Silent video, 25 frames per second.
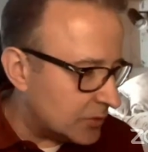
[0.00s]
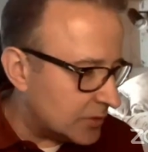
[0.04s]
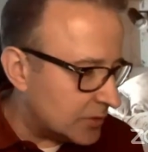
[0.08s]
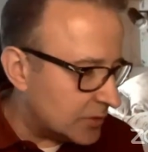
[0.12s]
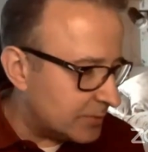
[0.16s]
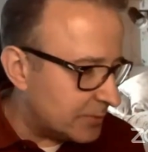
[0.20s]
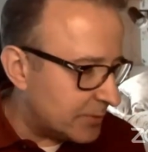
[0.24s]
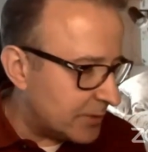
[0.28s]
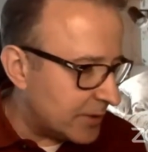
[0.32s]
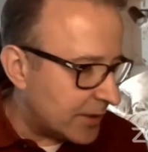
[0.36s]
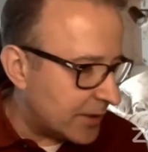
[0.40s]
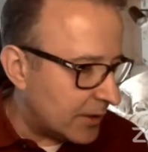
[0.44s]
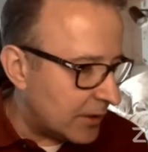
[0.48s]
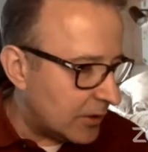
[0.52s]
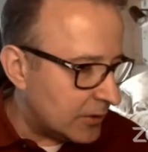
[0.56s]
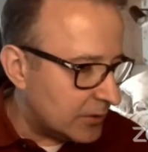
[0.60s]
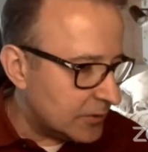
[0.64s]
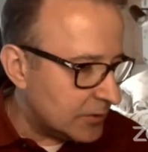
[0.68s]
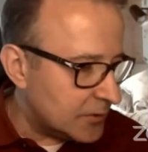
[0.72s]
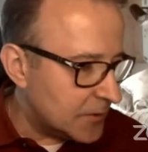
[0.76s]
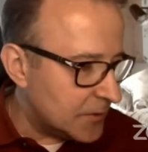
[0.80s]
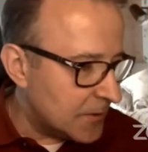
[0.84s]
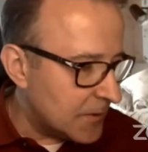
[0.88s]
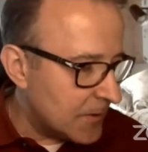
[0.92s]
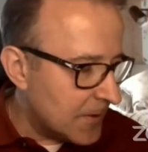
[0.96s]
speak a
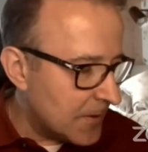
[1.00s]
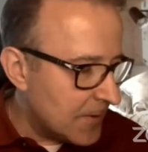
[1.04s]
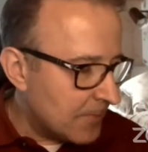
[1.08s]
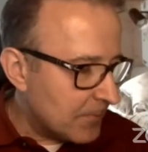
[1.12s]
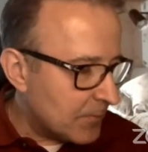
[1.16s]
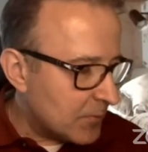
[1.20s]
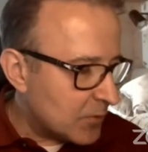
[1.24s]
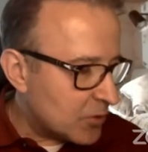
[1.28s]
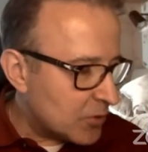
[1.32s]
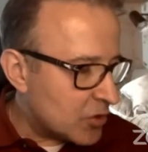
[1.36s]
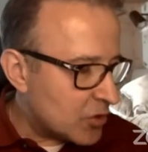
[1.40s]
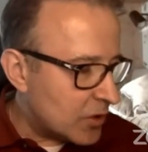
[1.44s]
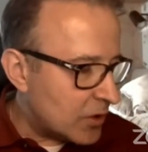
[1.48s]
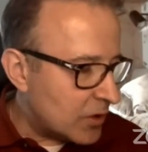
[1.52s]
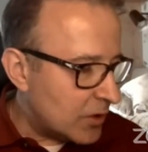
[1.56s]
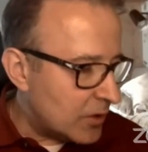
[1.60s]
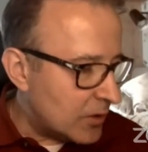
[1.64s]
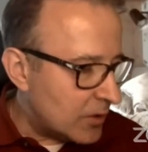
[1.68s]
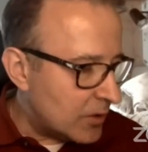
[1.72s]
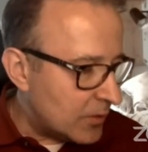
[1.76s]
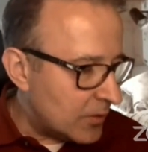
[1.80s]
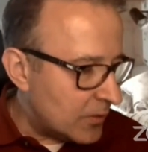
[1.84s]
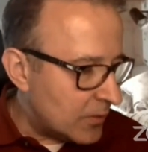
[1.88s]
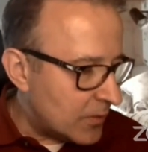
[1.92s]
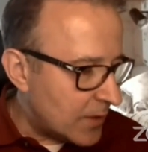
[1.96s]
lot,
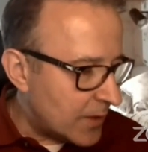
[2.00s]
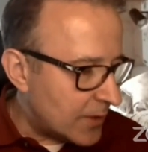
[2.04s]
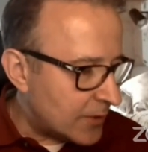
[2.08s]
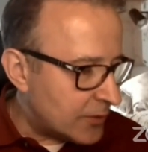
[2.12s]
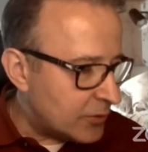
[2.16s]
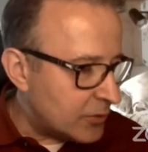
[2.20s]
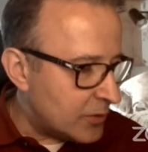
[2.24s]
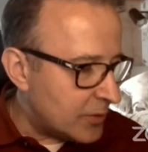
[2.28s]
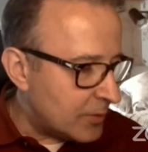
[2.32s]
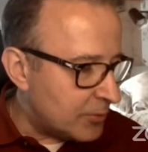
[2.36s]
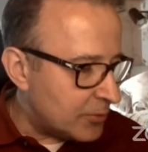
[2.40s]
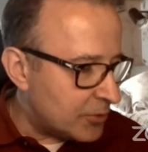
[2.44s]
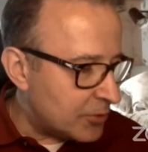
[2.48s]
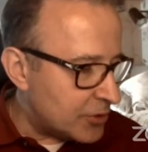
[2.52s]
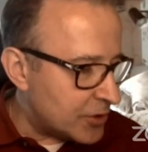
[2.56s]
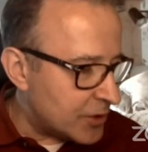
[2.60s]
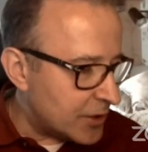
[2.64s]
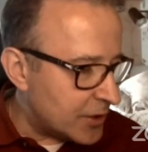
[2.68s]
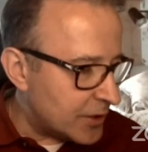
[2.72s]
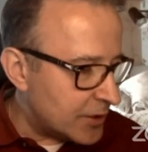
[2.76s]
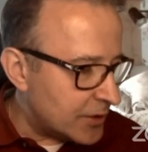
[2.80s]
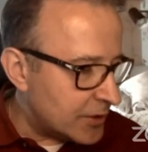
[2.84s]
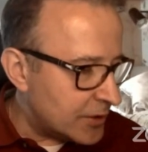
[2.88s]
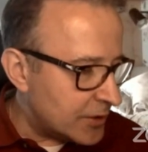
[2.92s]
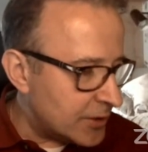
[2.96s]
so I do
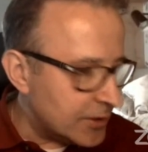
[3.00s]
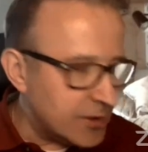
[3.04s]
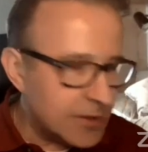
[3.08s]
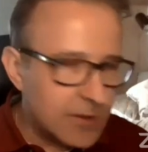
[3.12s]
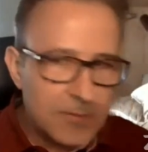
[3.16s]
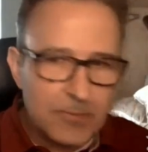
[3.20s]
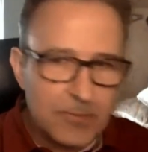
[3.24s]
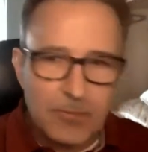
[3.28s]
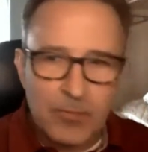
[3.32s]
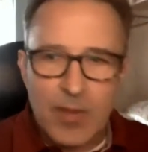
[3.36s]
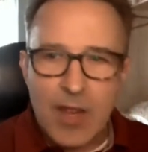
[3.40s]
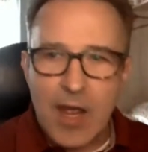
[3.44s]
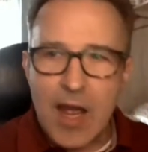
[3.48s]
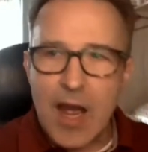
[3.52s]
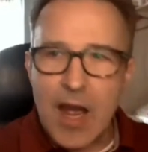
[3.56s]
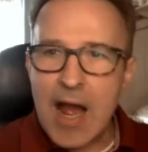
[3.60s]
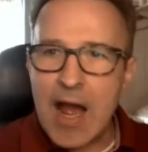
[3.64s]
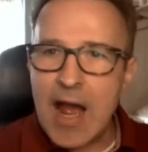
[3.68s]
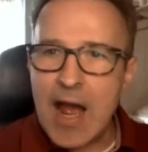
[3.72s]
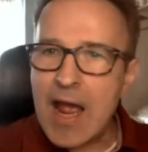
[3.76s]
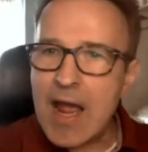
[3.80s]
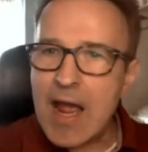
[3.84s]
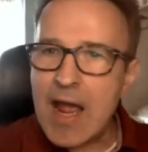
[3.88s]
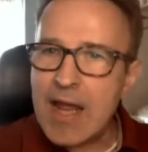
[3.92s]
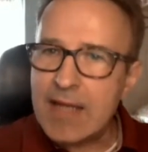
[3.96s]
appreciate it.
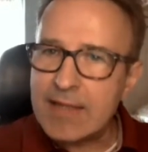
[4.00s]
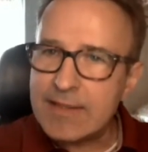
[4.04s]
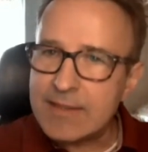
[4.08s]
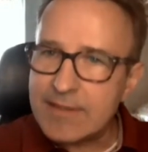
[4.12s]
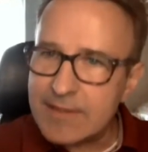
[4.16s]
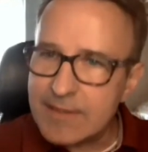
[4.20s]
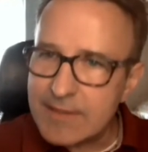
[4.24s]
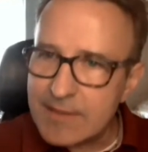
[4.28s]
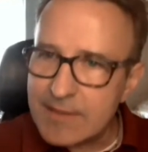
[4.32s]
I